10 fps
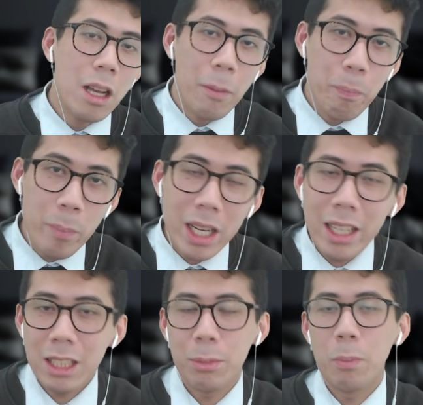
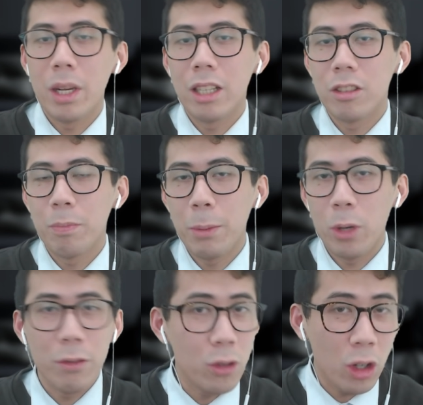millions upon millions of people,
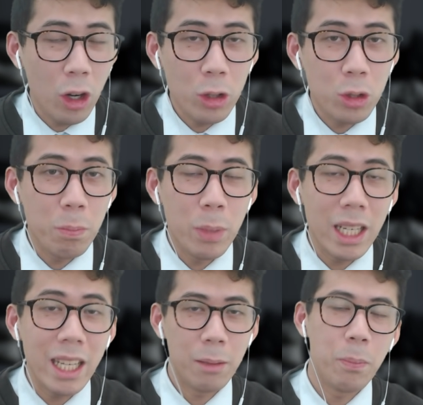if not close to a
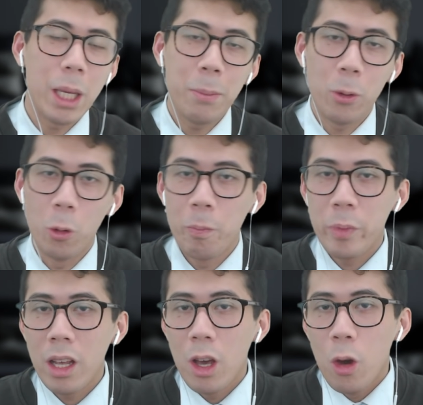billion people
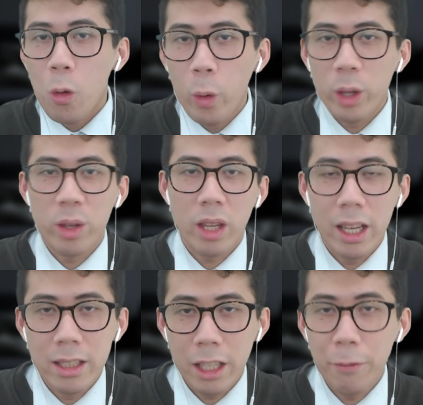with
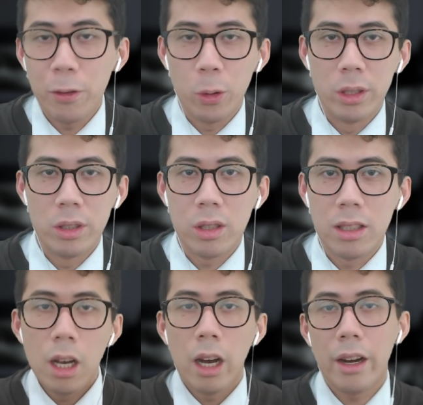his influence.
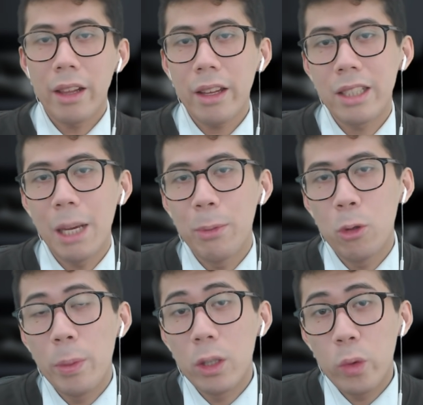Another example will
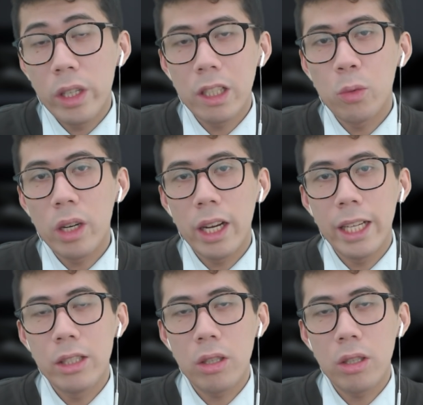be the recent release